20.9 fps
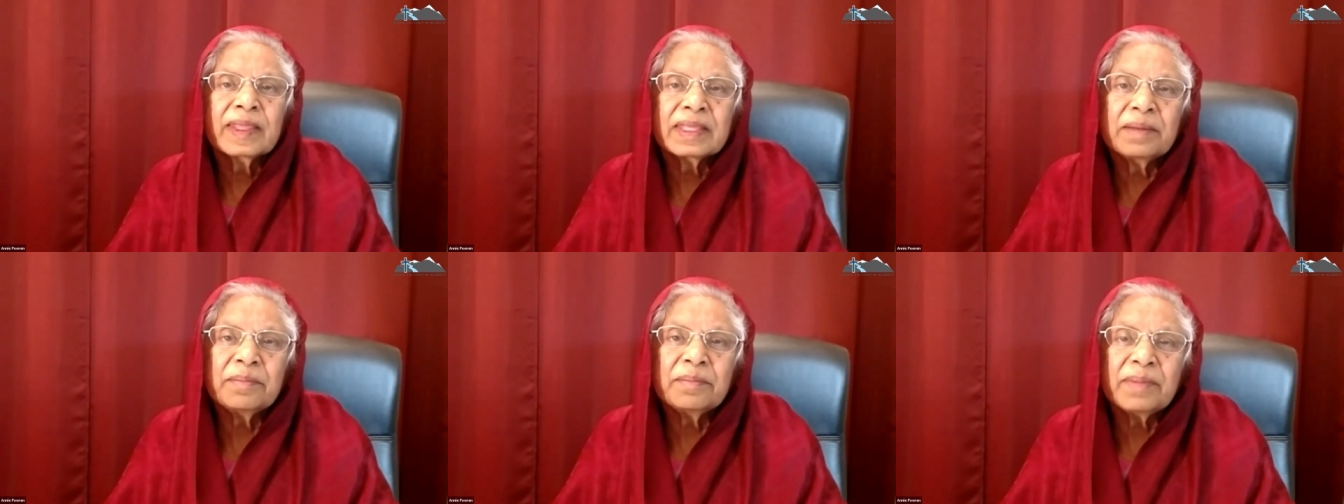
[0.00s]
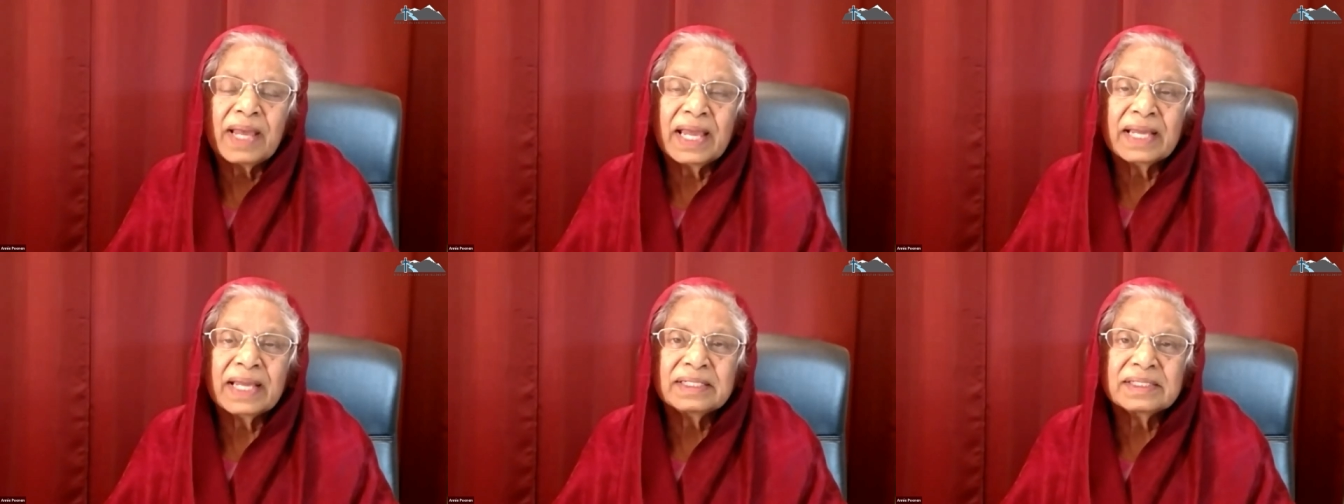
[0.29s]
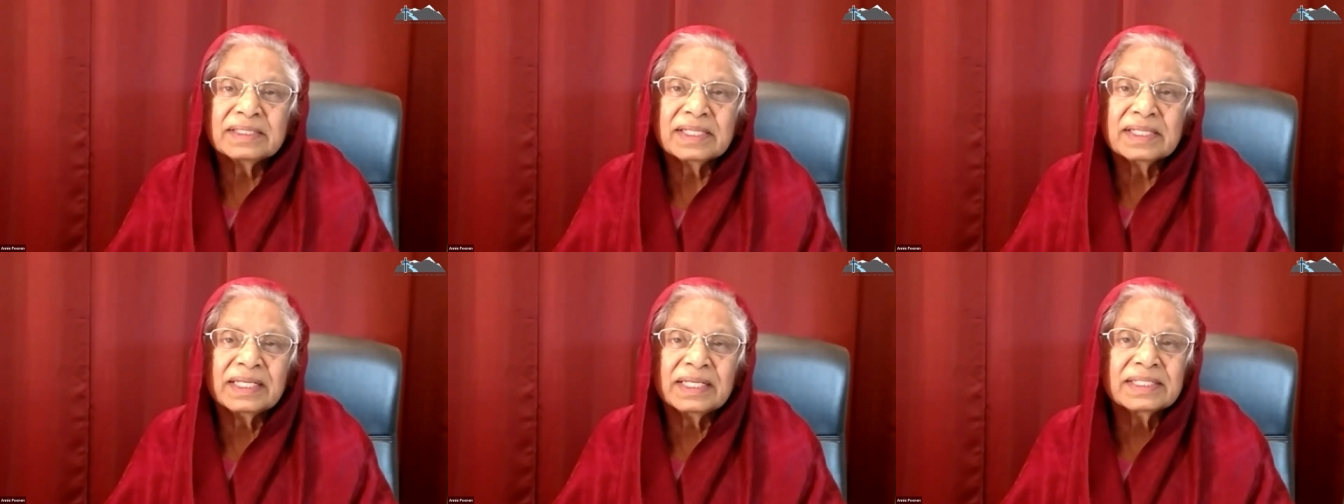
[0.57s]
Some
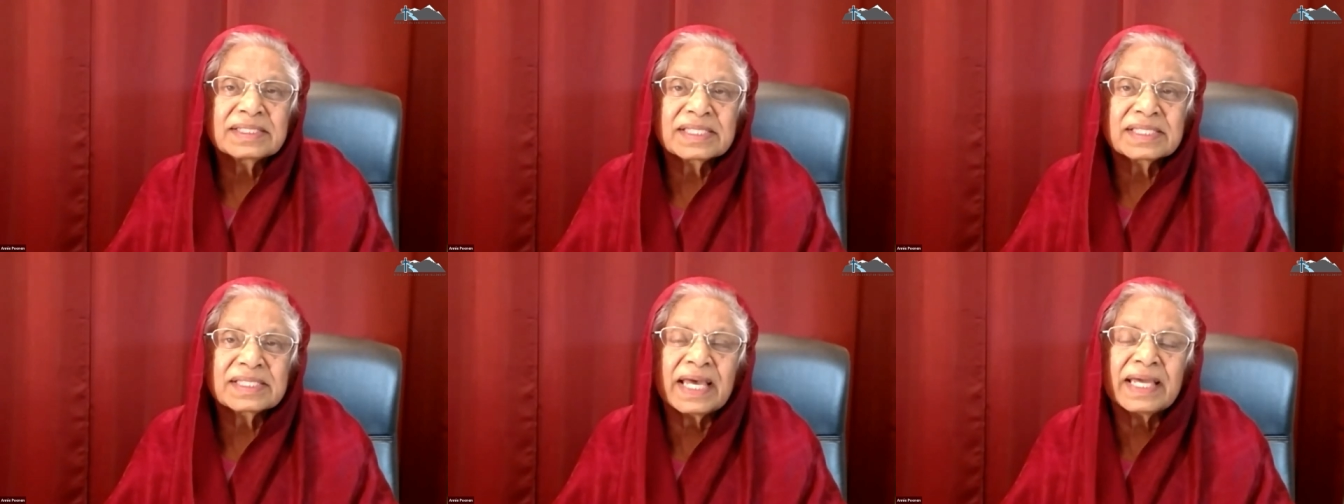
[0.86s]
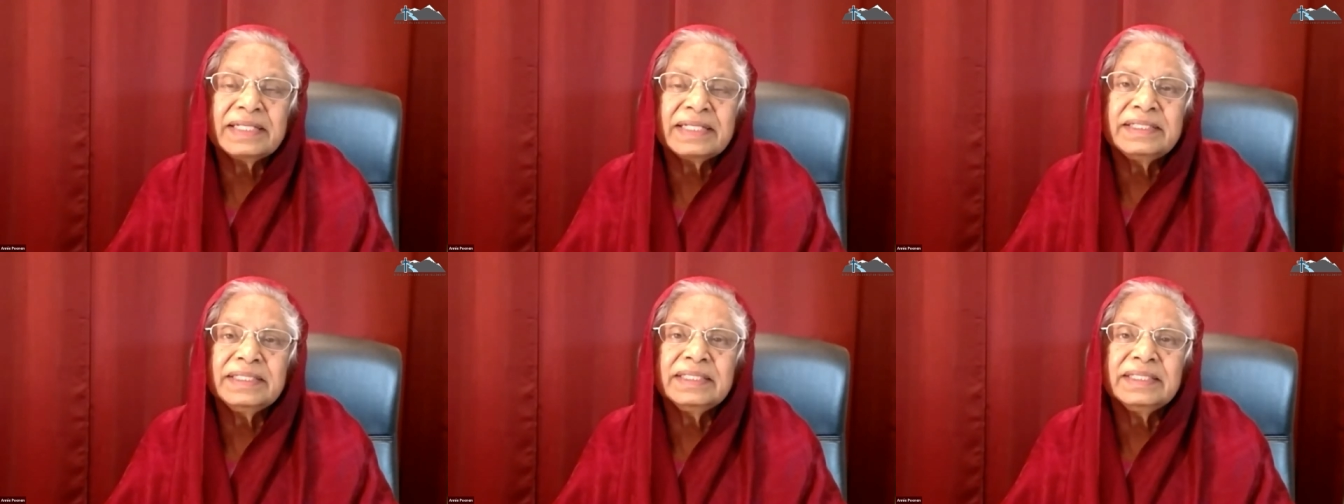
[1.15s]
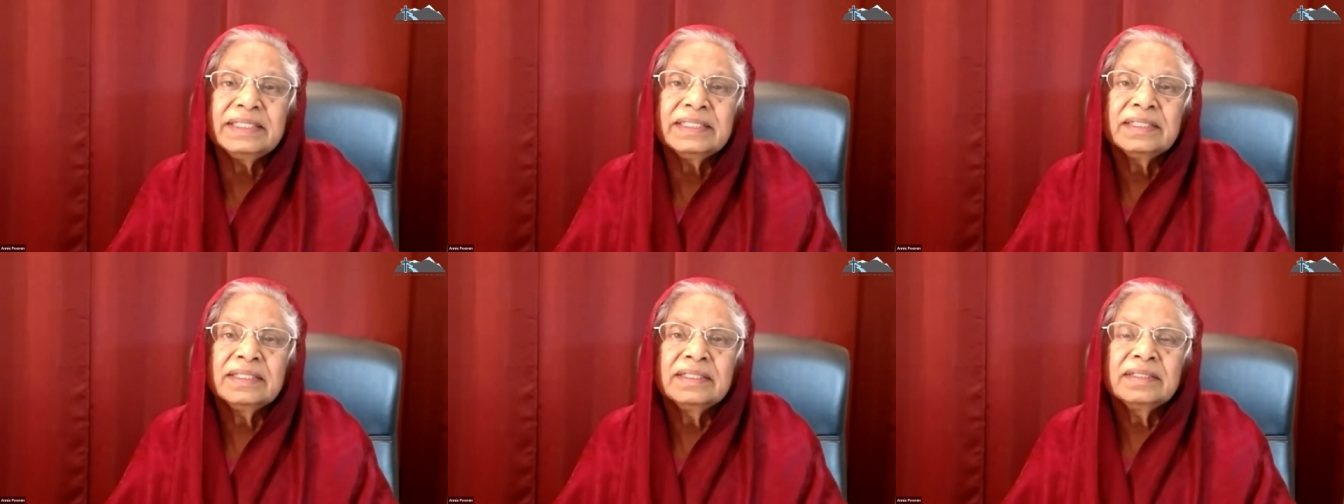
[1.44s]
ang-
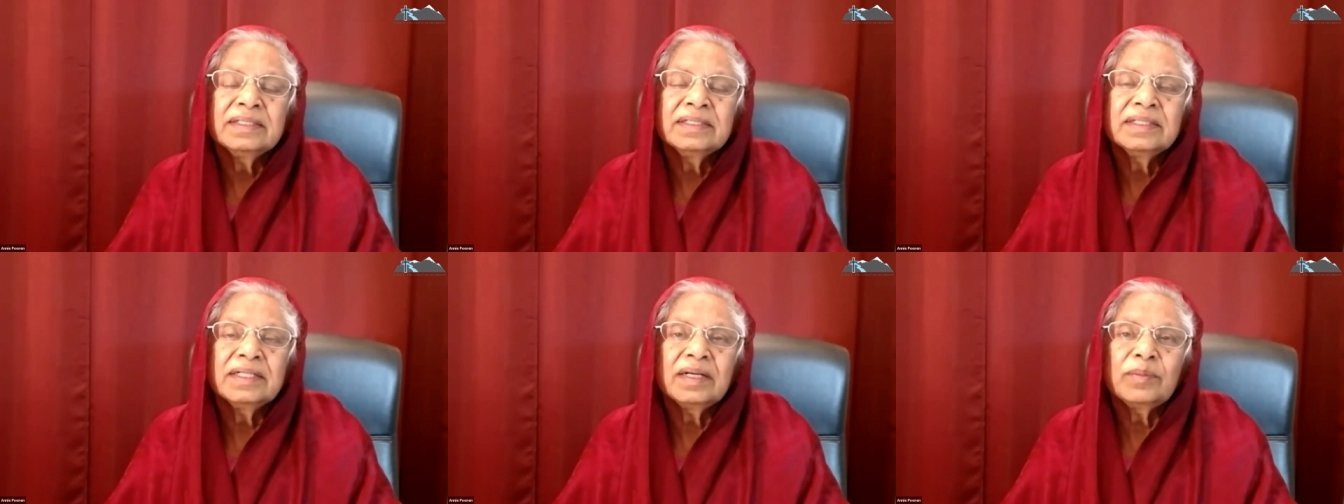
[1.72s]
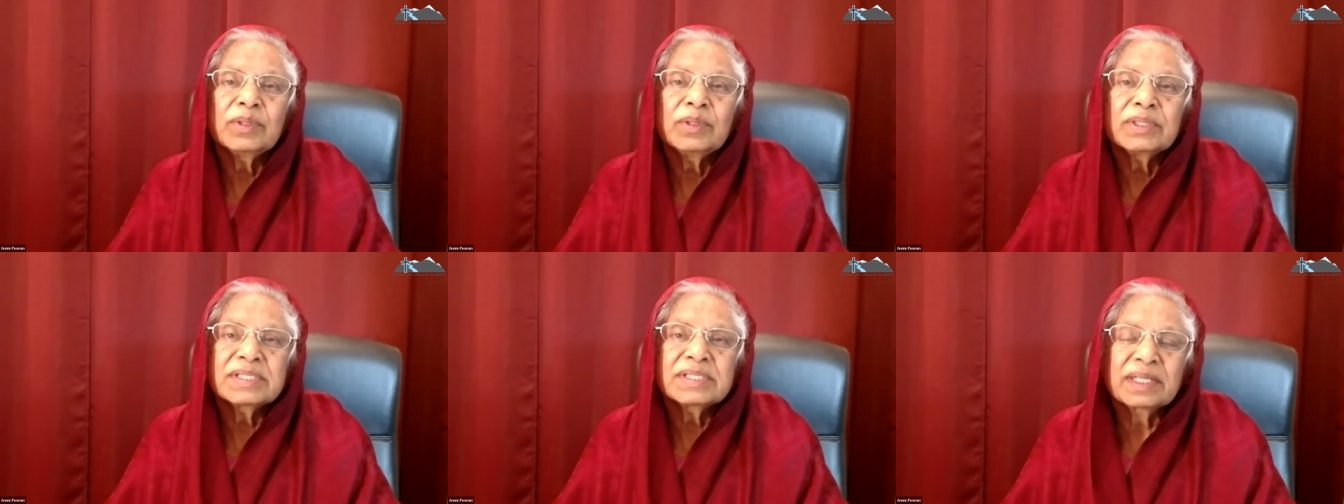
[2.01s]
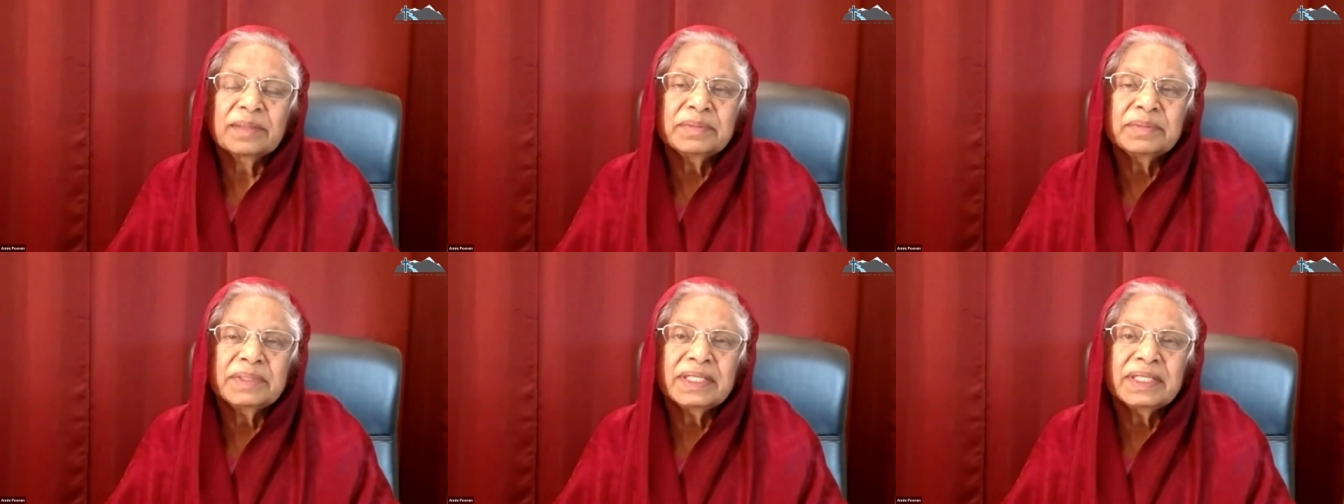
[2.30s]
anxiety about
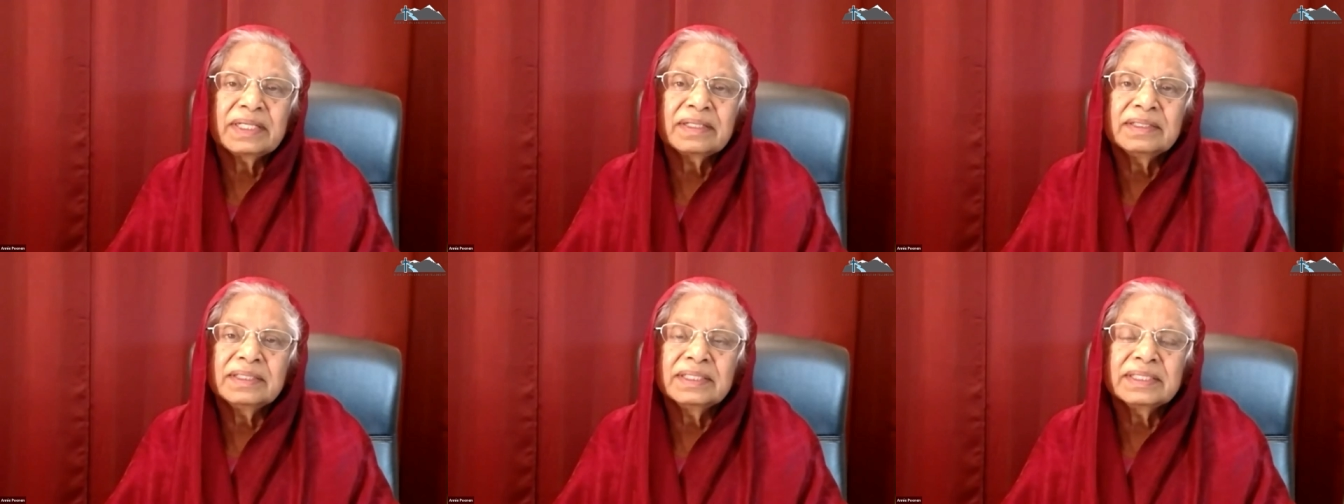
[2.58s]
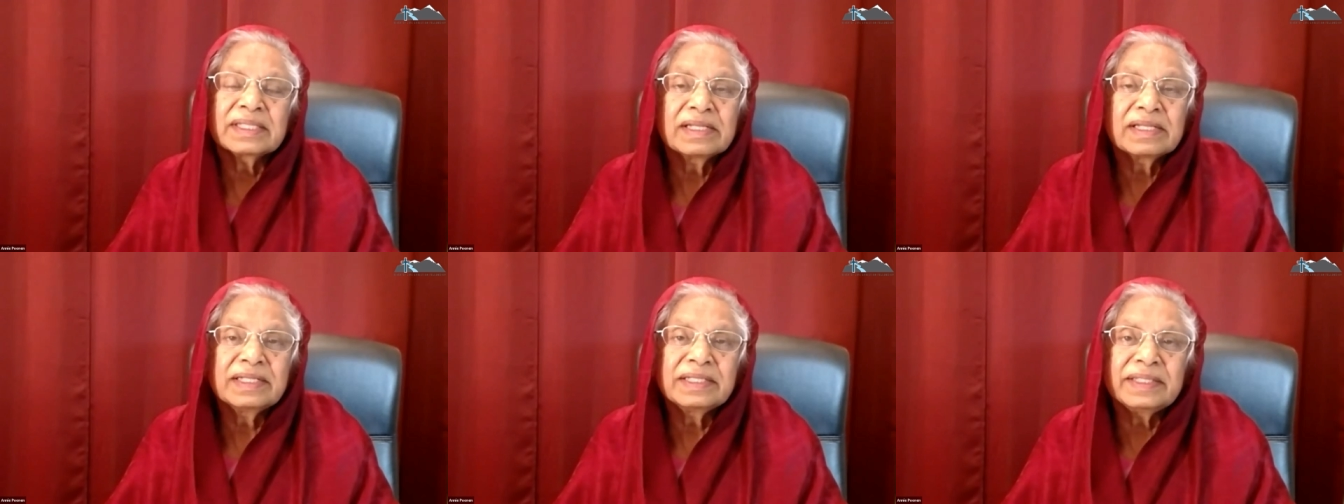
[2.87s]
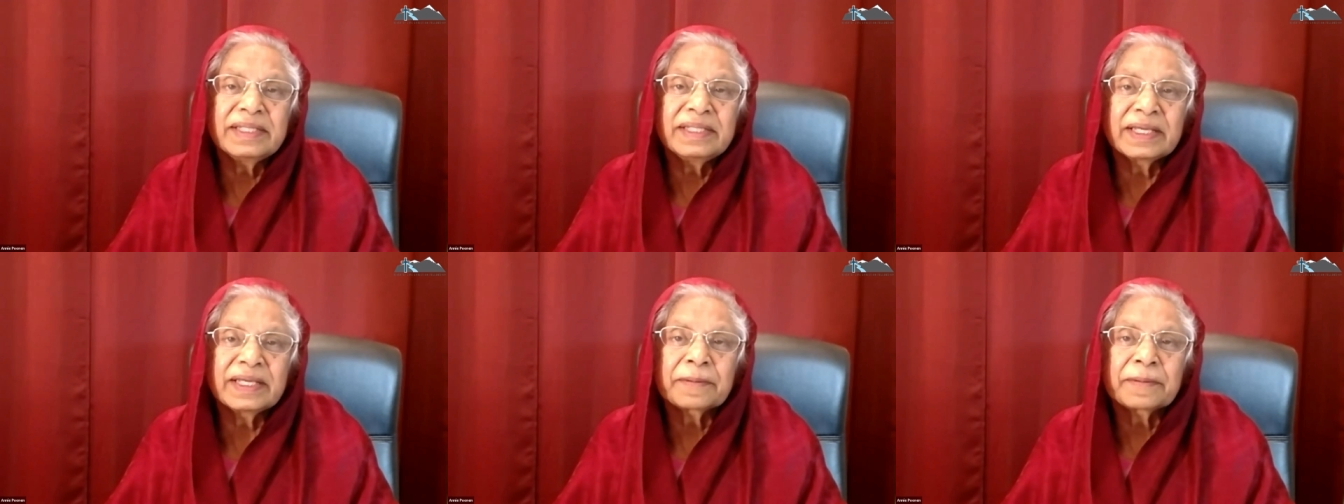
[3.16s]
something,
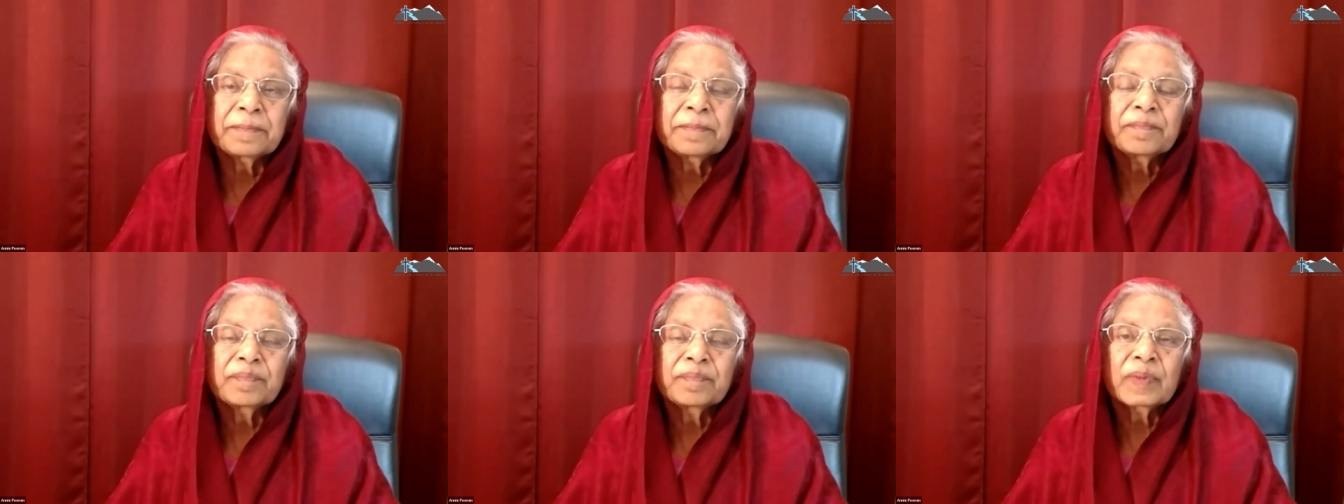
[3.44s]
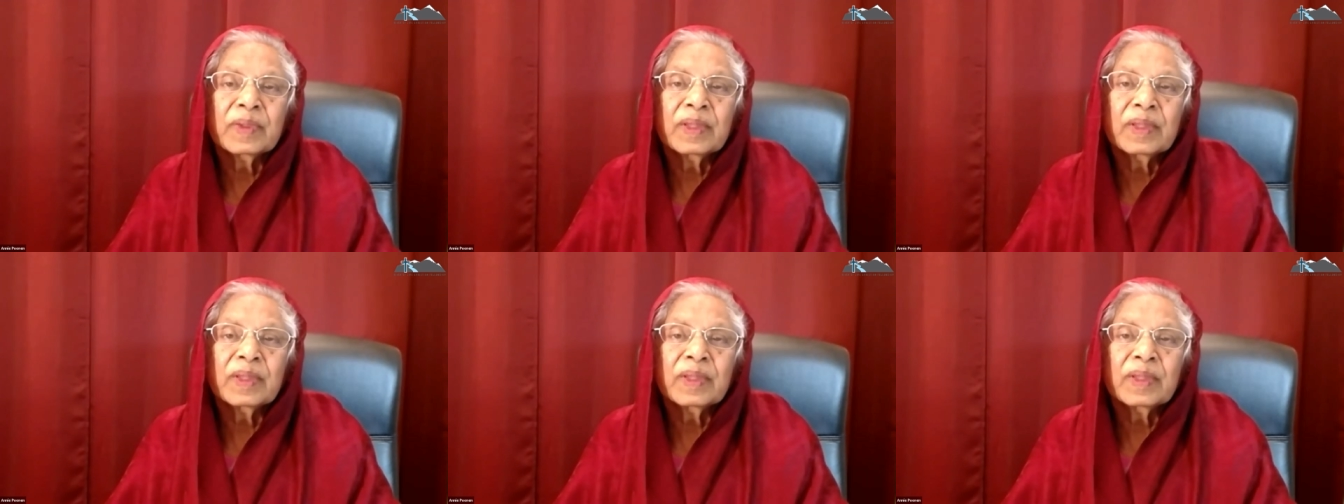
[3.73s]
earthly thing,